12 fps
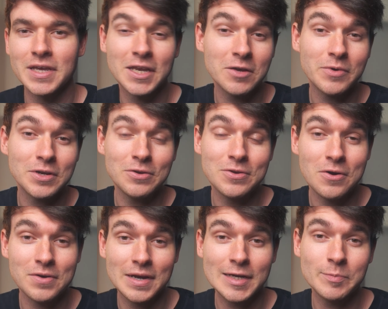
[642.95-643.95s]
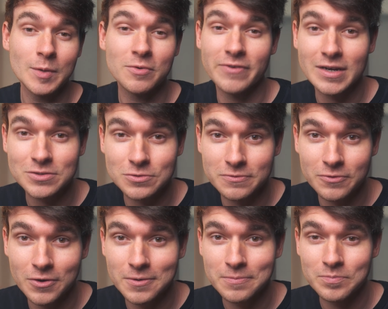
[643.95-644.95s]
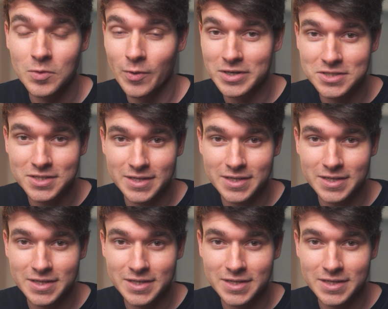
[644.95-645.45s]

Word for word: anyone you don't need to be professional for. Watch